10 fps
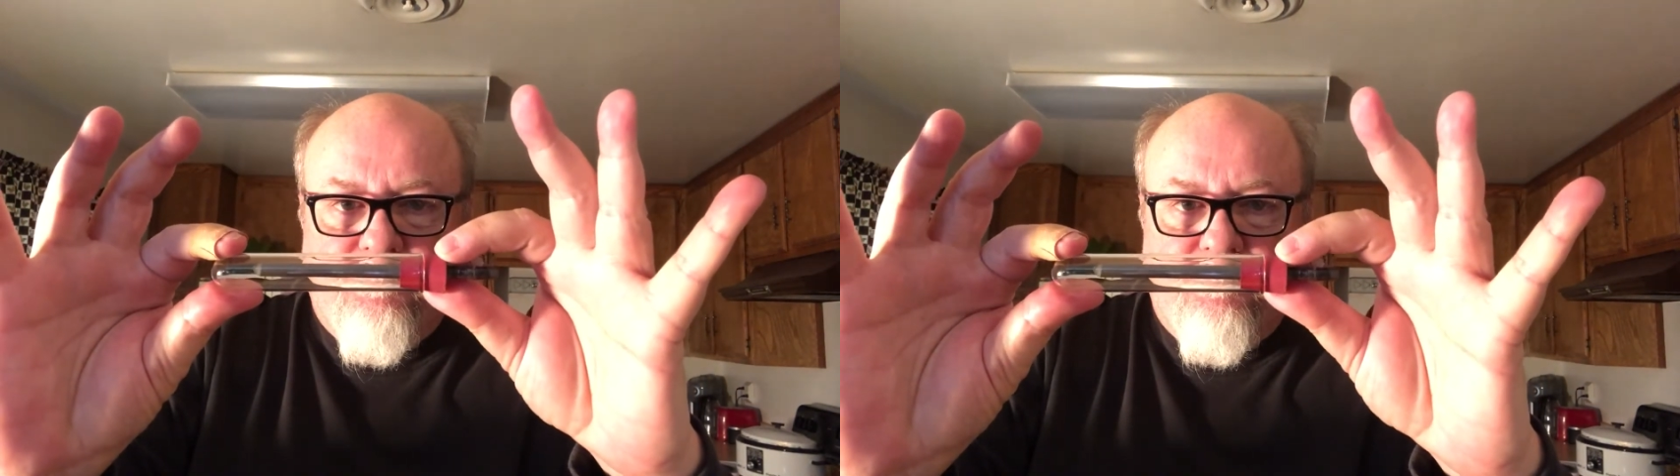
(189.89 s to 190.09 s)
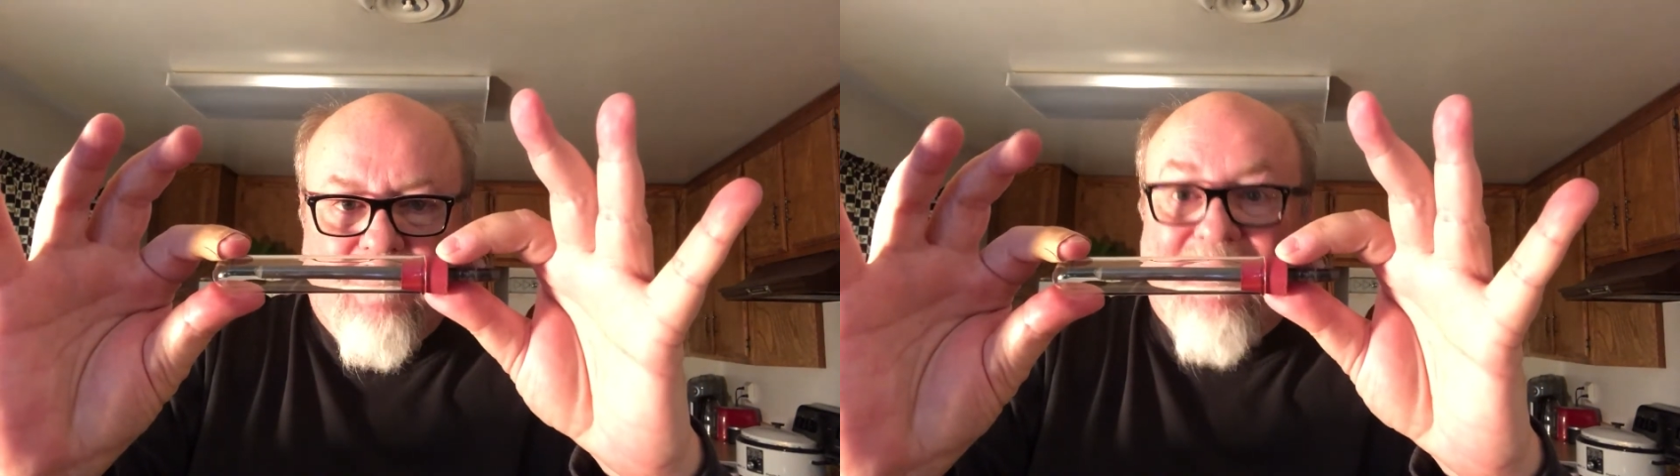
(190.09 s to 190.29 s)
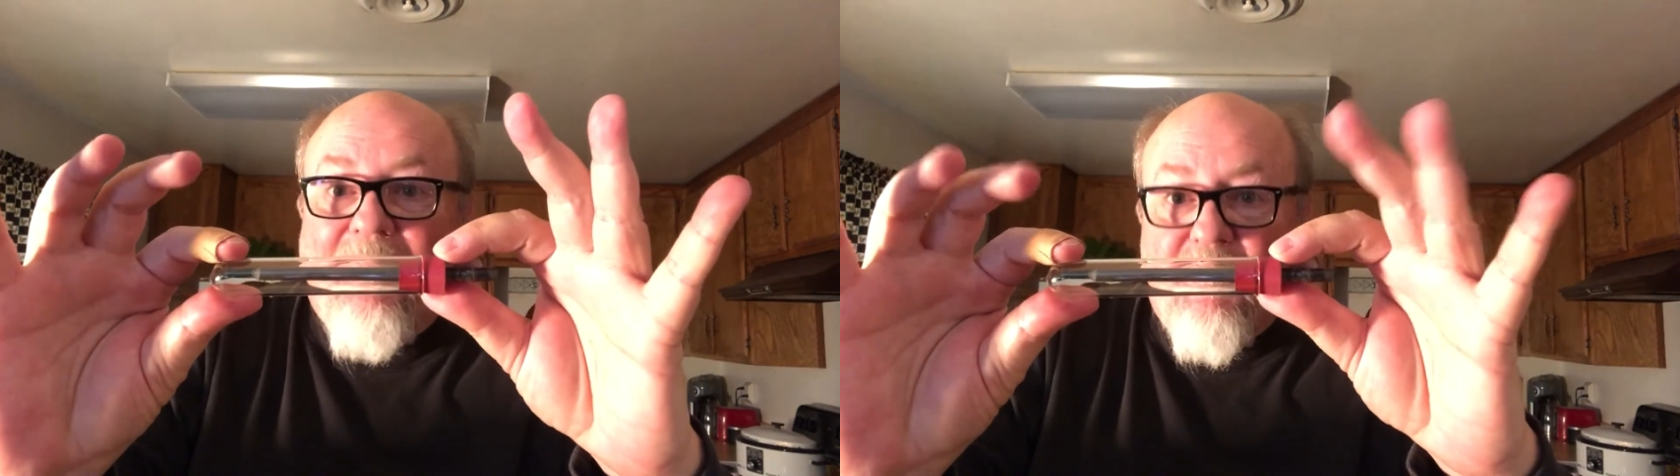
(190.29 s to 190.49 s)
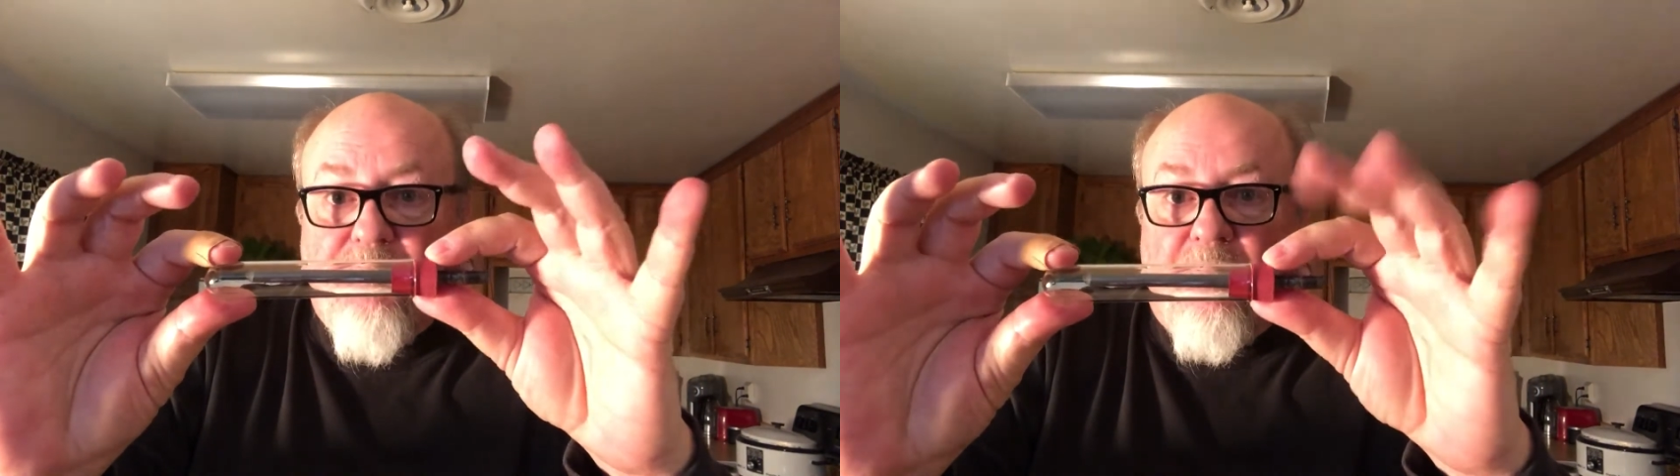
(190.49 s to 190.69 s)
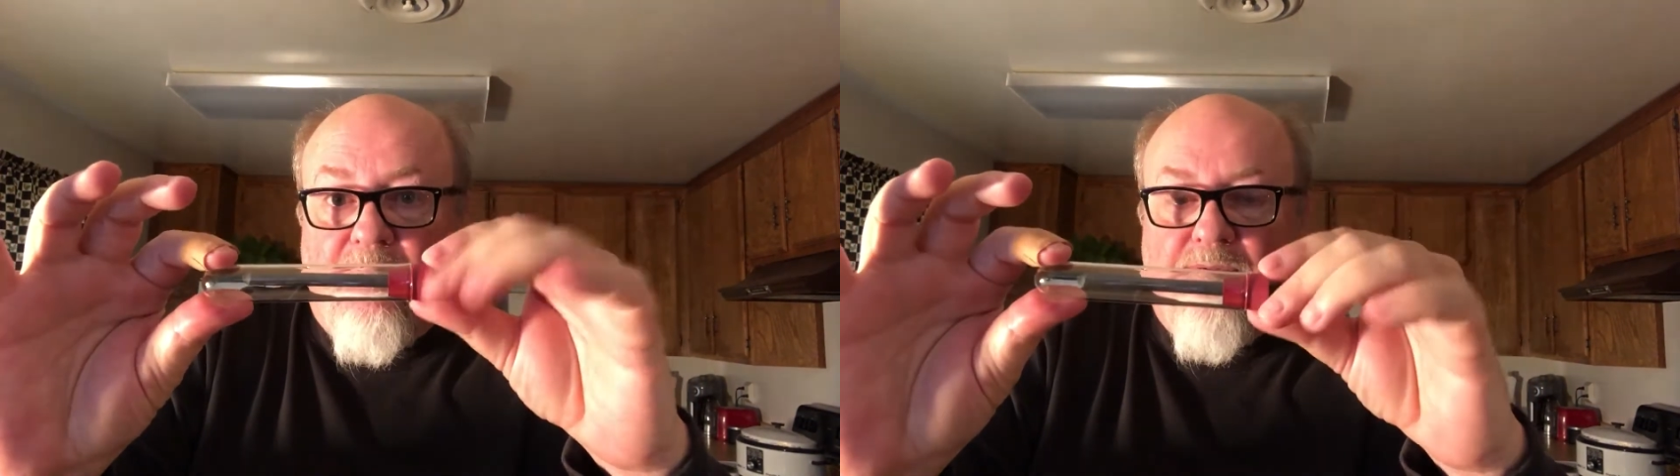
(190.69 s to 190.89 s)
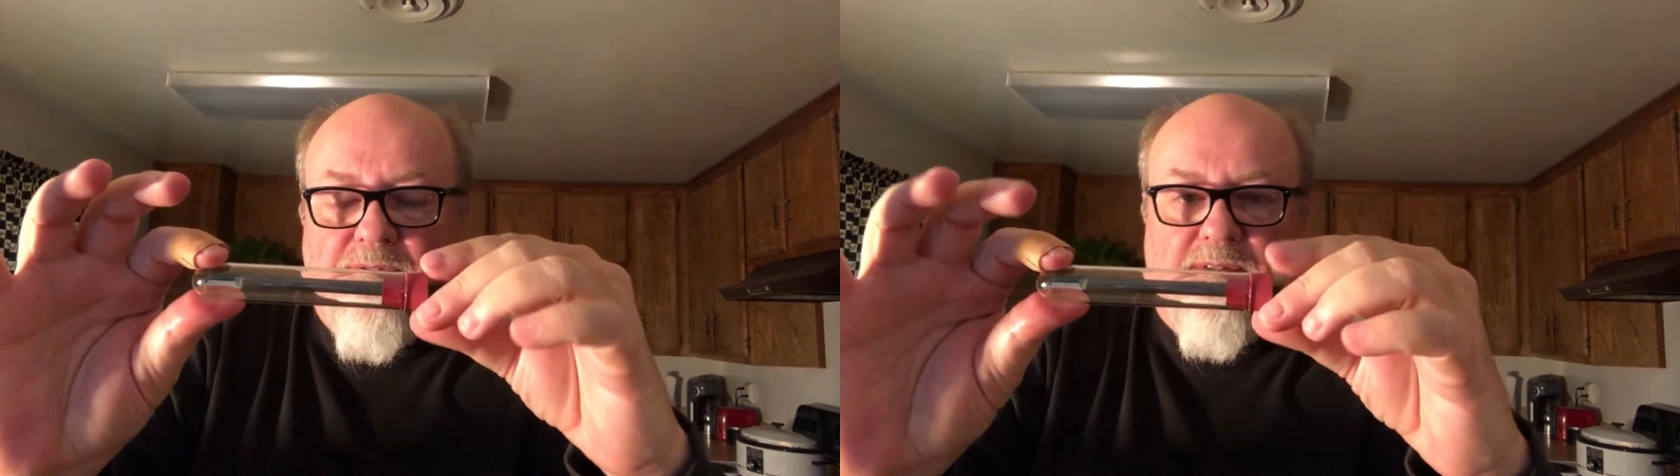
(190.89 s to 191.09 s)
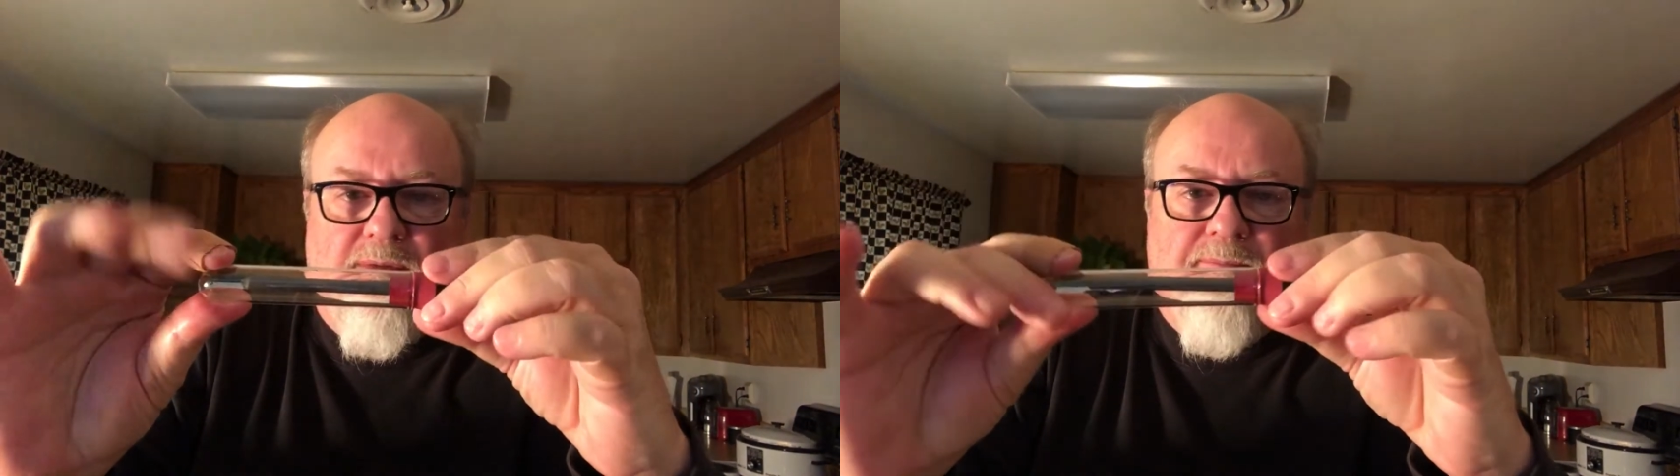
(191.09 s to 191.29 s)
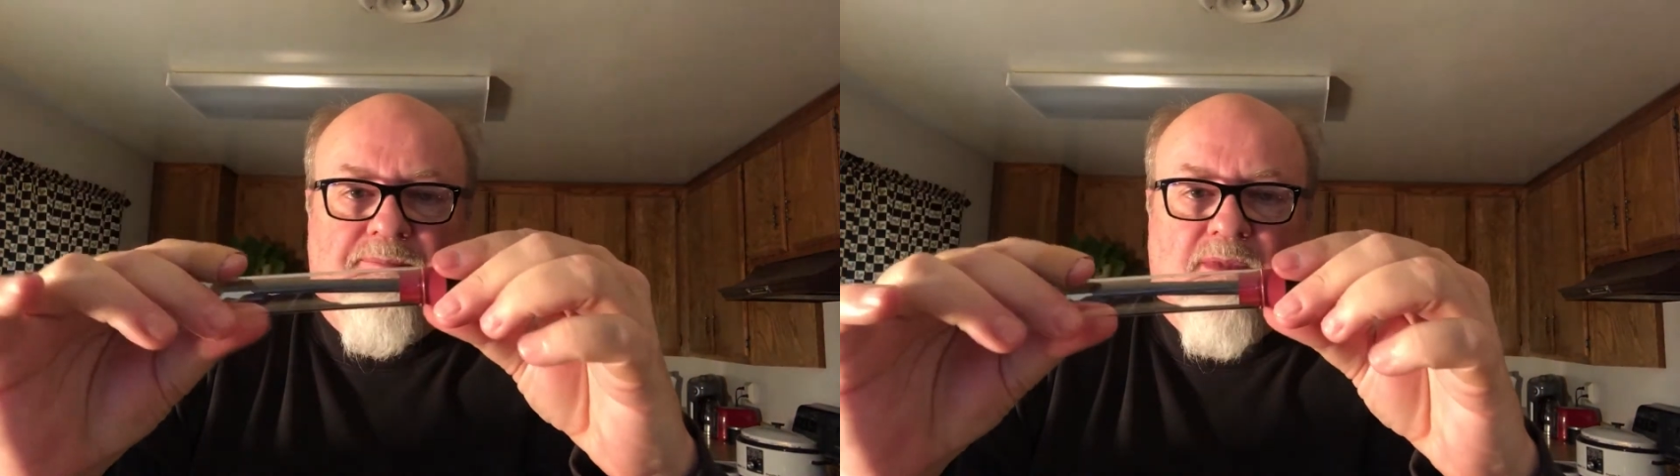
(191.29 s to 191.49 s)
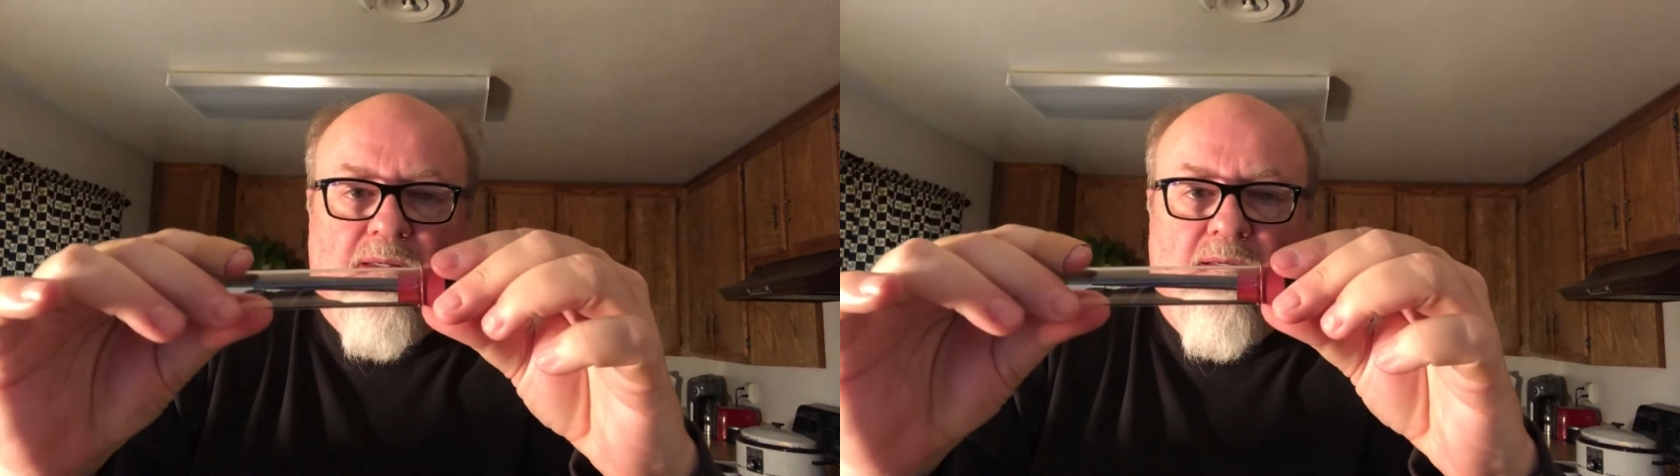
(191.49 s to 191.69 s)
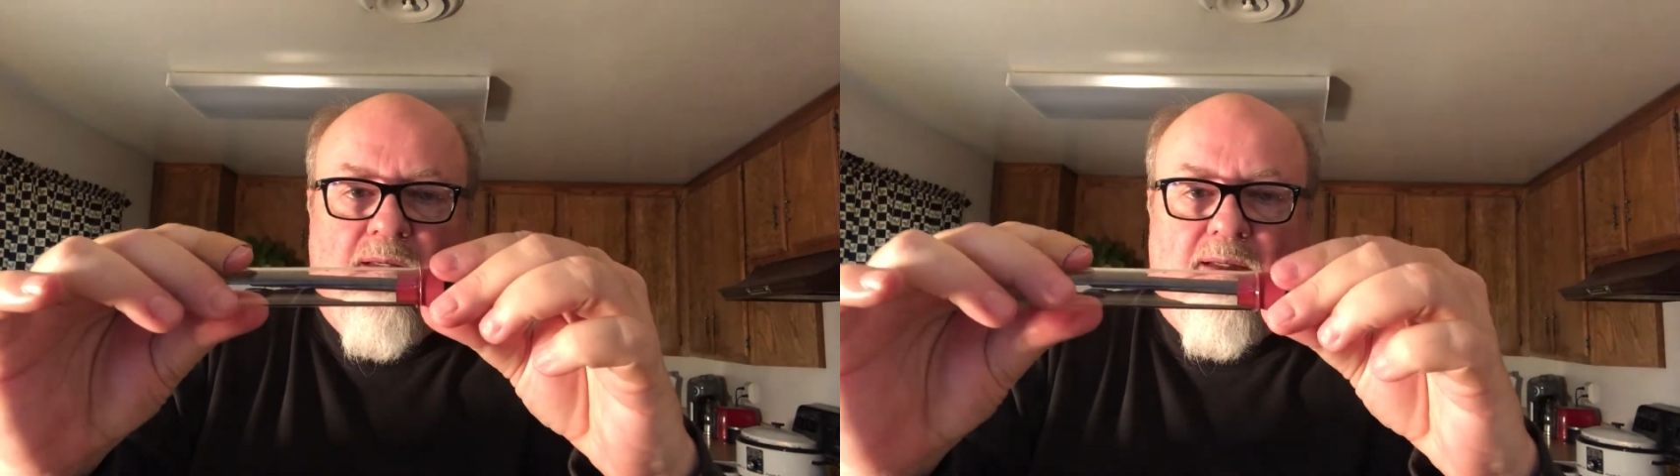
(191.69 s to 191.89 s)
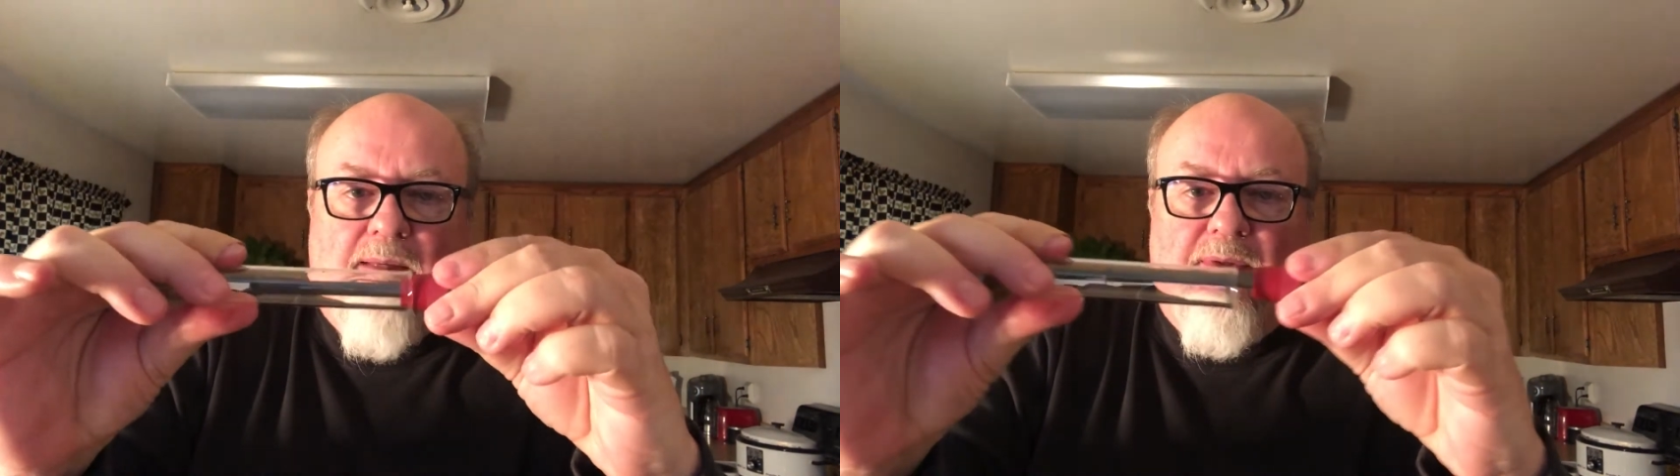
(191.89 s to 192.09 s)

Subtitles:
electrodes come